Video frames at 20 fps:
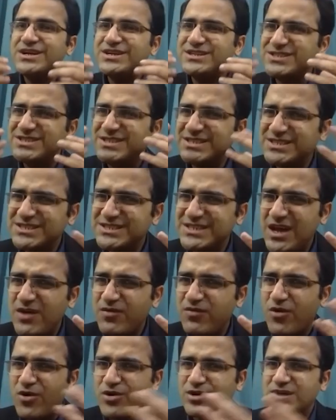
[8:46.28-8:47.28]
it's the
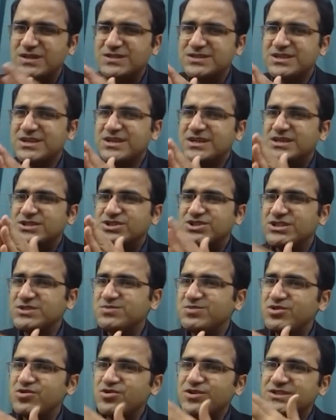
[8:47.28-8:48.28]
staph aureus.
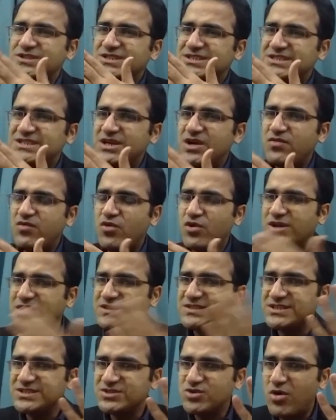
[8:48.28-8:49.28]
Just because the staph
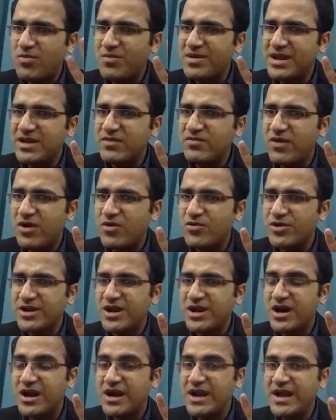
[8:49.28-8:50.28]
aureus is commonly found
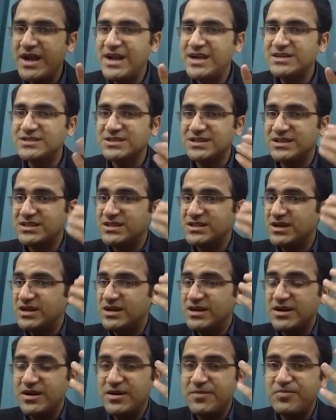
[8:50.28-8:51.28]
in our hands,
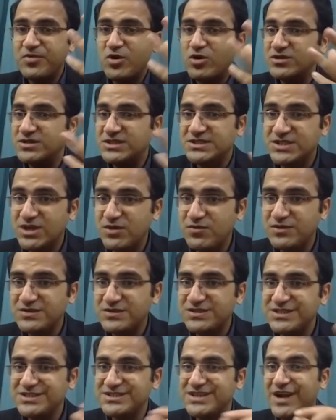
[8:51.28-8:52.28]
on the
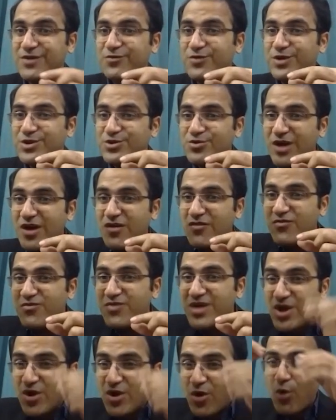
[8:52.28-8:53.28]
surfaces, and when you have
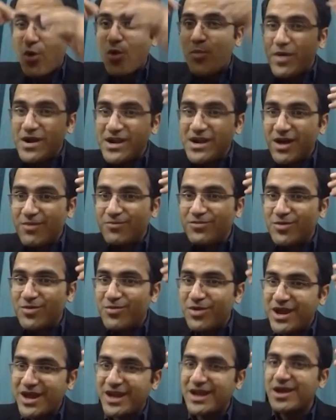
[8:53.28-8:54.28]
opened up the
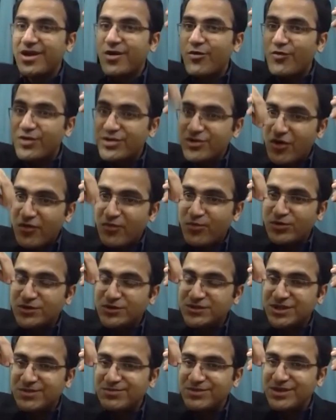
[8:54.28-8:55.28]
brain, when you have
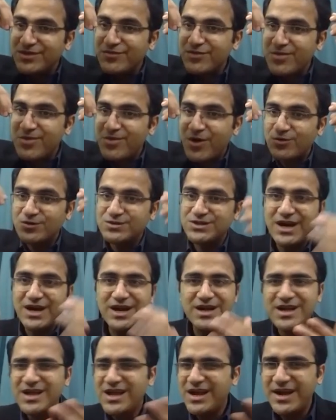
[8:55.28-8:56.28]
put something from
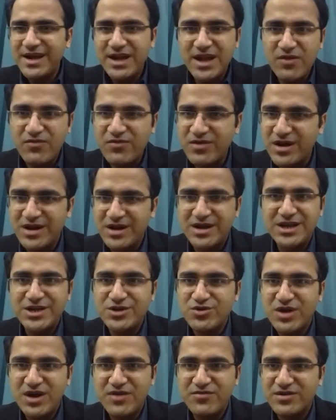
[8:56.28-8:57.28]
outside, definitely
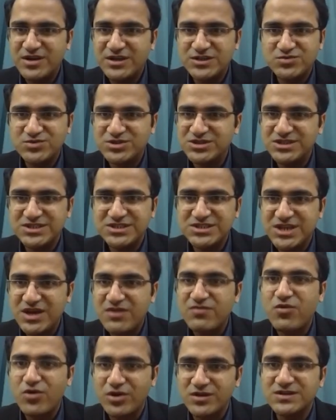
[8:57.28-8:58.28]
you have transmitted
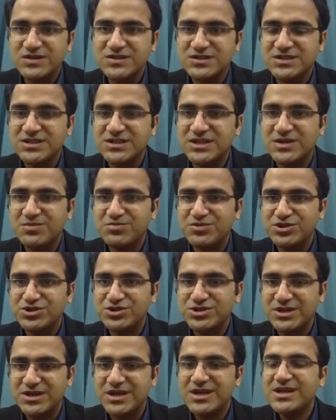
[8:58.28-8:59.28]
staph aureus in that
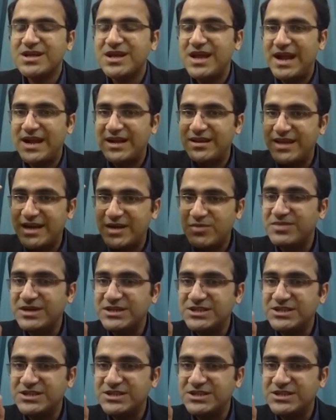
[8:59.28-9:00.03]
patient. And that